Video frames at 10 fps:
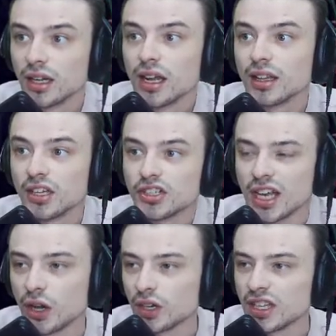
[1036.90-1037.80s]
Bless you.
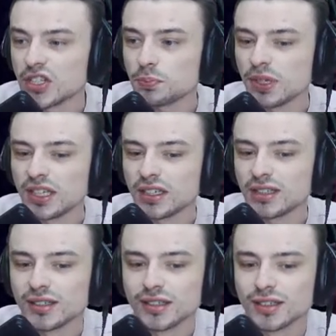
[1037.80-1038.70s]
How can this be?
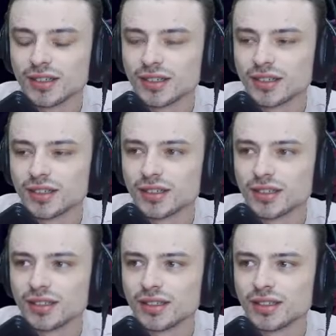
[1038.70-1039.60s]

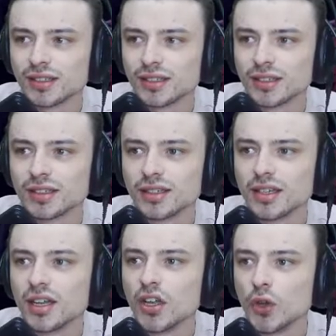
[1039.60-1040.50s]

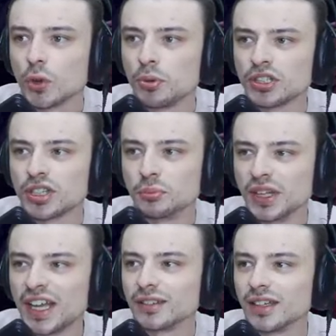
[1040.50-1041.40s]
You were put to the
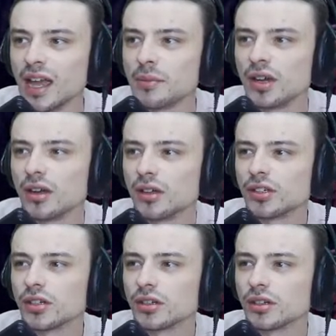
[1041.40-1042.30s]
blade, lamb. All
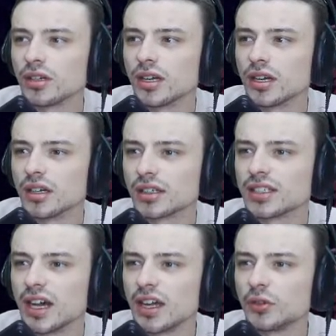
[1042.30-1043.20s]
your uh,
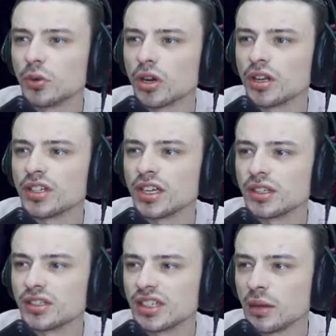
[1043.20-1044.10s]
kind were, and yet you
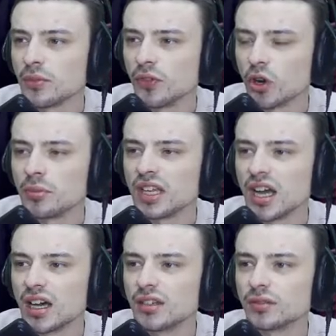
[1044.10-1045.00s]
stand before me.
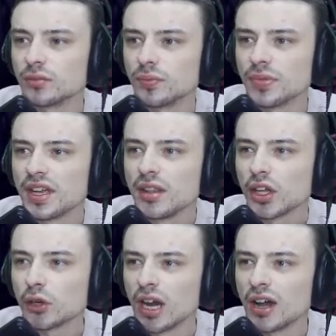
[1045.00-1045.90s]
Un um, the
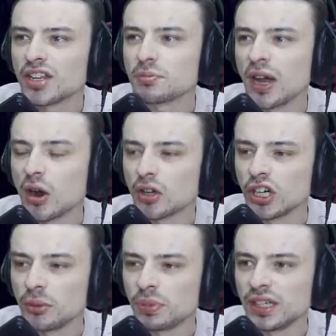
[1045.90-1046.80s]
crown, his power, could
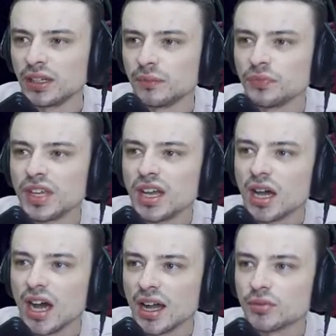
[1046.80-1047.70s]
it be?
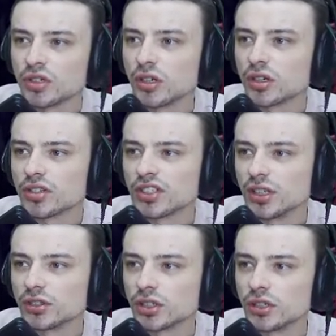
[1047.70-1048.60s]
I'm stronger still.
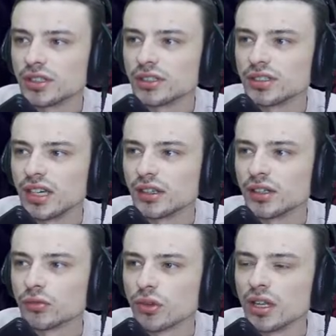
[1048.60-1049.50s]
Turn tail
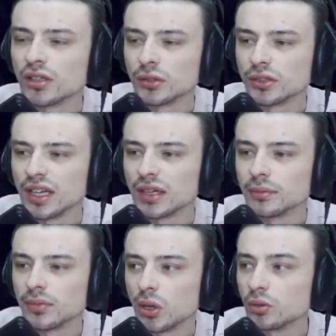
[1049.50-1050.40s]
and run, little lamb.
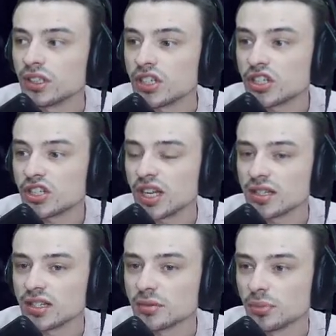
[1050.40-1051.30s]
Holy shit, is
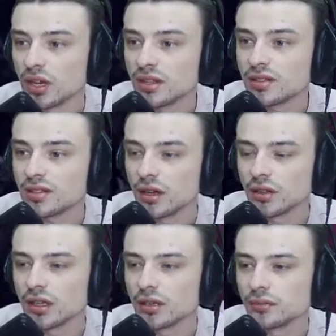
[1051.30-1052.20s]
this a boss? Oh, no.